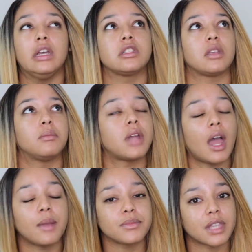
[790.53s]

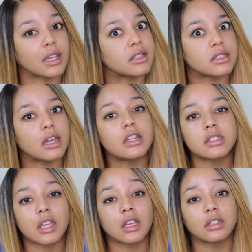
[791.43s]
Sometimes, like I said,
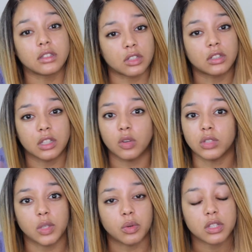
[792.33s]
it's like literally
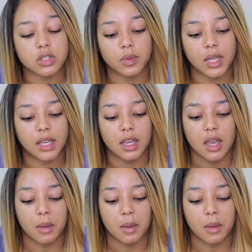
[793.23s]
only once a week,